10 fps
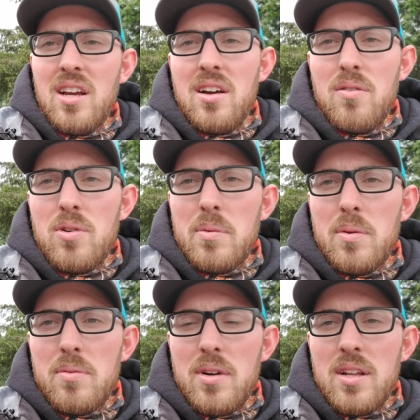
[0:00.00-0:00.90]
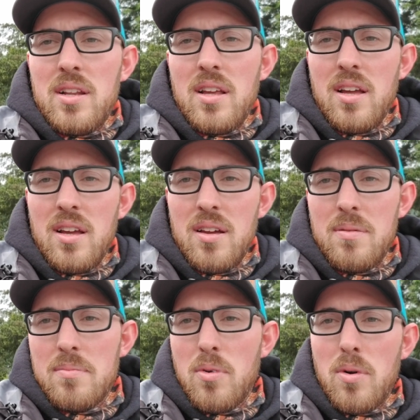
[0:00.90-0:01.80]
of what we were running,
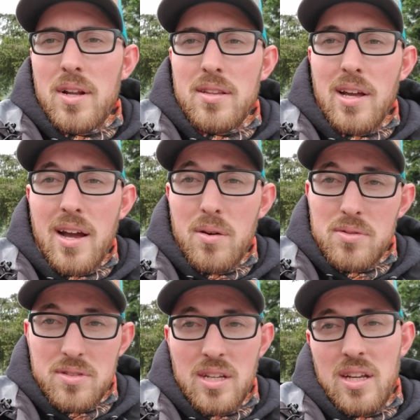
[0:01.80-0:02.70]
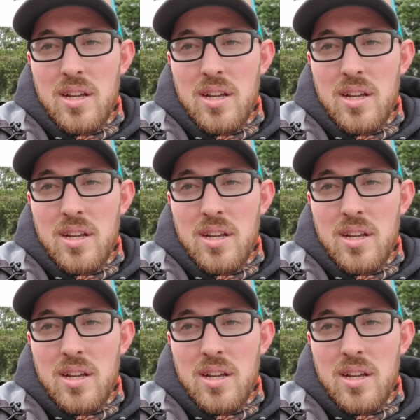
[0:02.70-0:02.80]
more at the house.